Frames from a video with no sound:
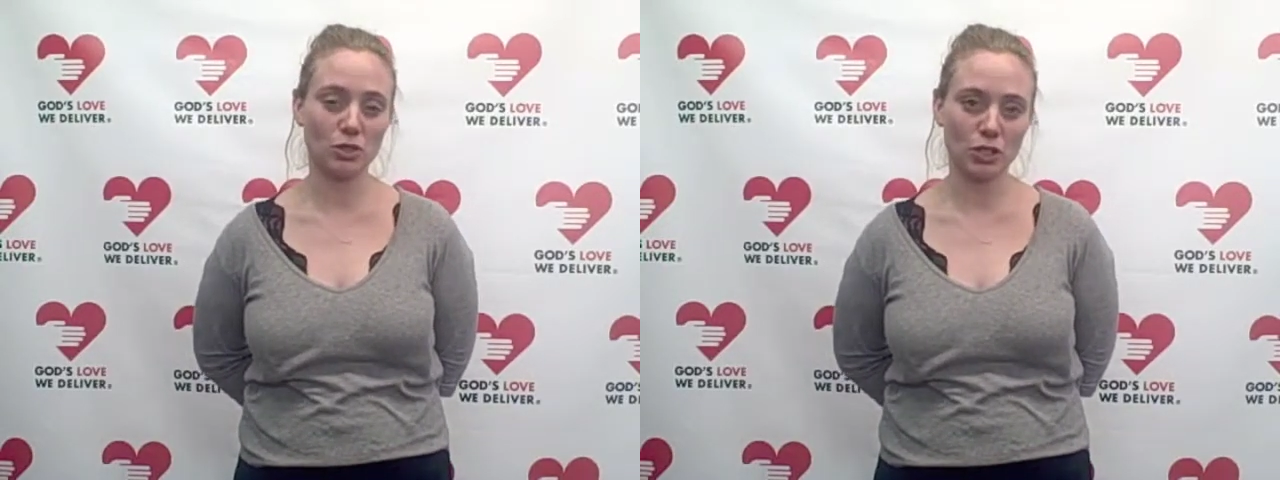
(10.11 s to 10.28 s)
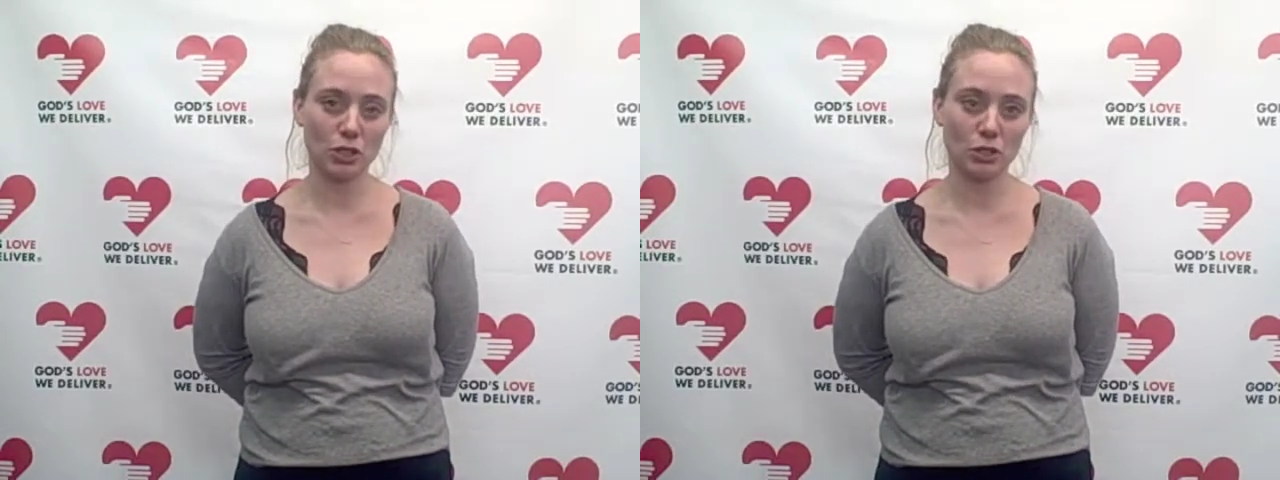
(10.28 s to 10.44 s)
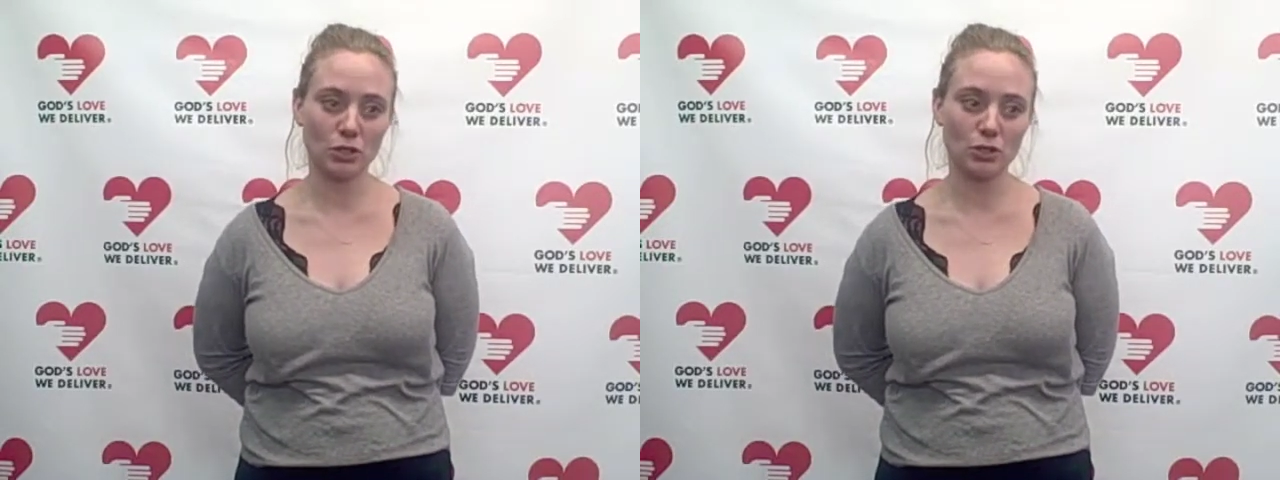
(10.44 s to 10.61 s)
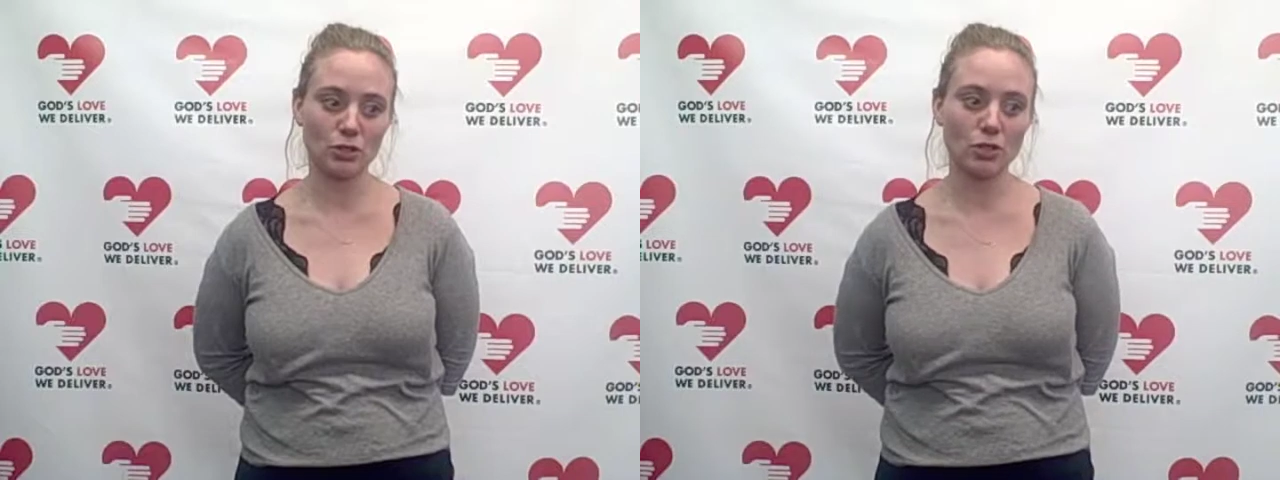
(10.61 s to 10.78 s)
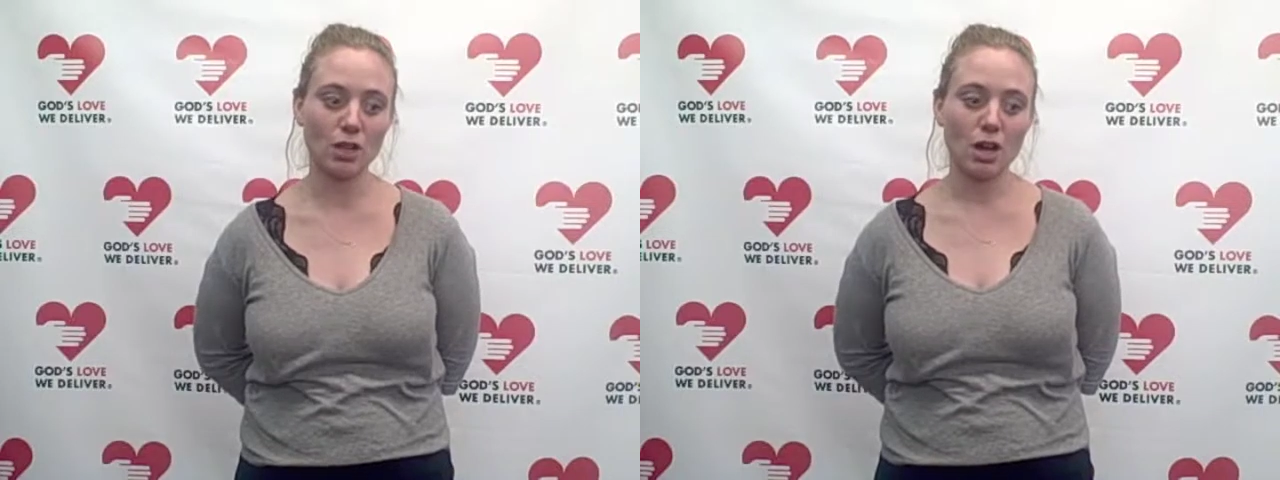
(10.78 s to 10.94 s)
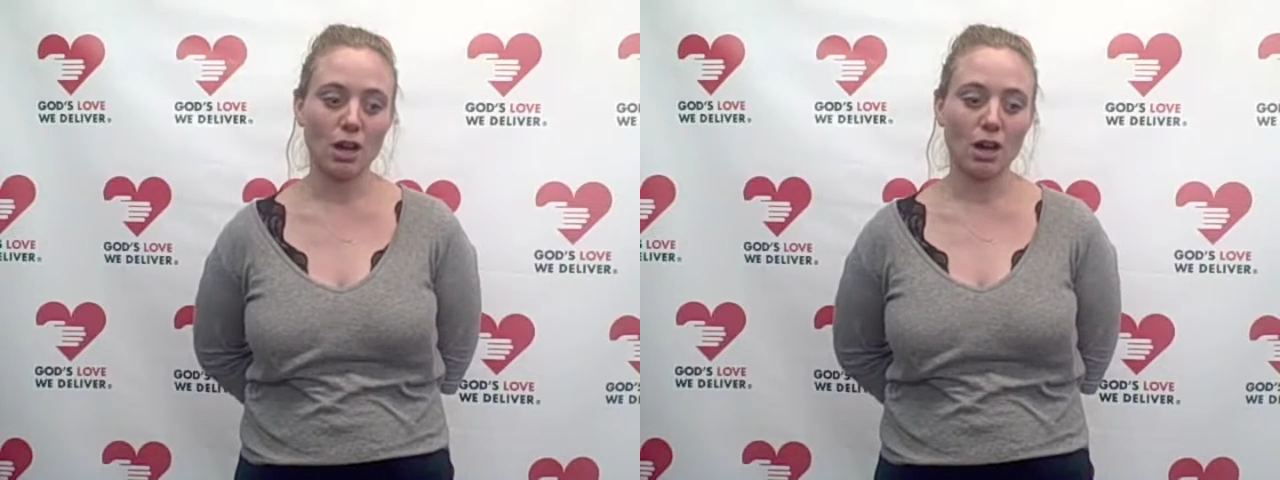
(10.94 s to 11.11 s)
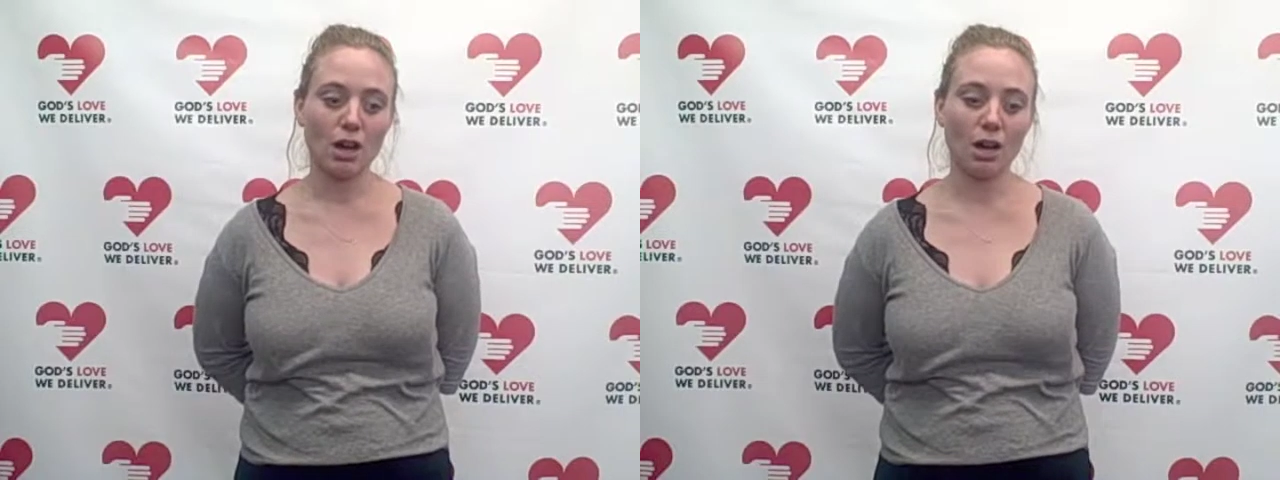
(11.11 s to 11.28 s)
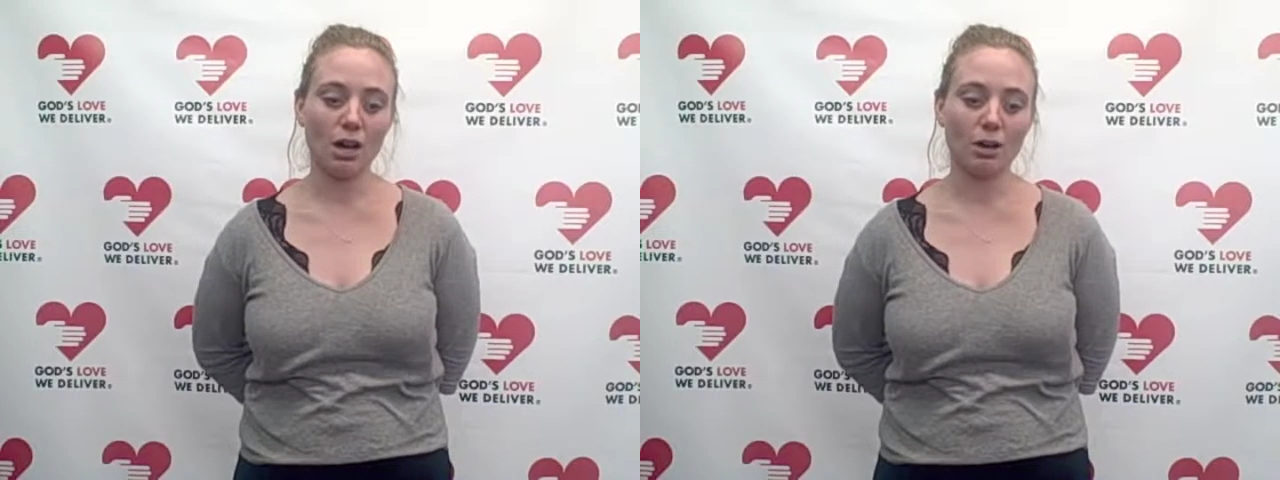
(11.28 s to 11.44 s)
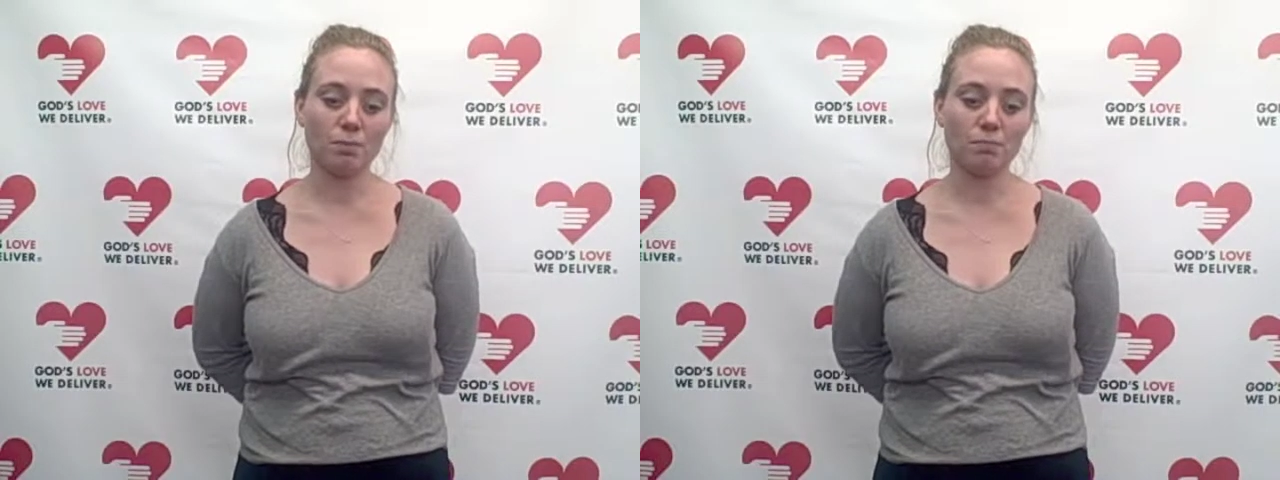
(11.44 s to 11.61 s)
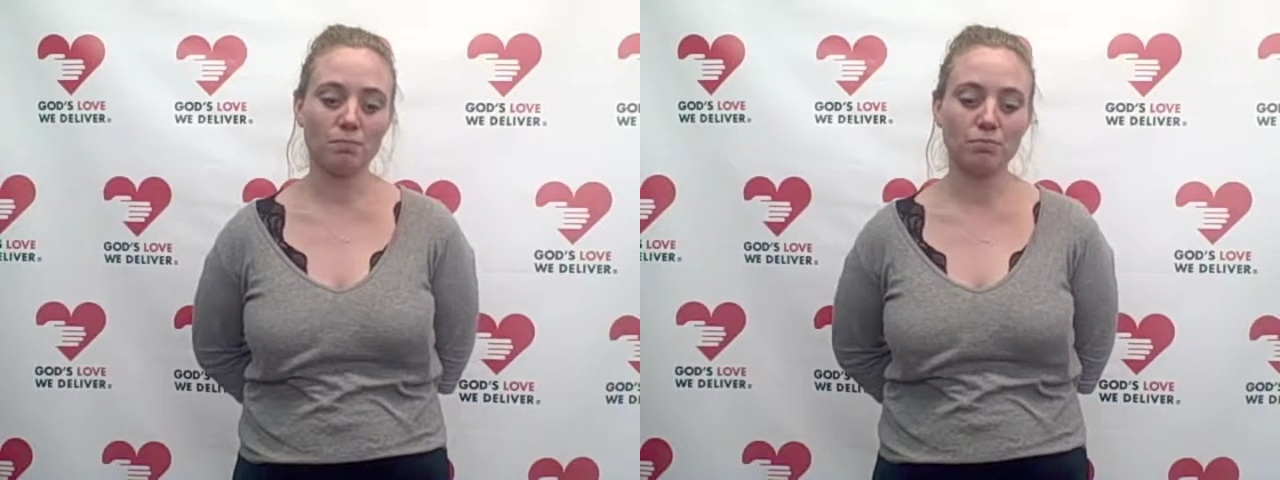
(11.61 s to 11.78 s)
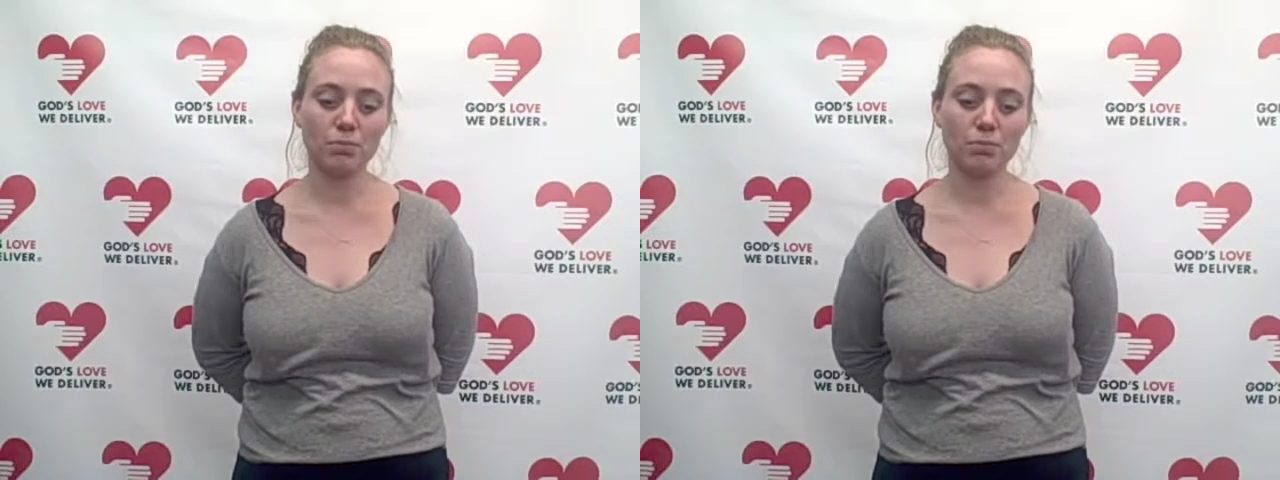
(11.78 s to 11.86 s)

years um,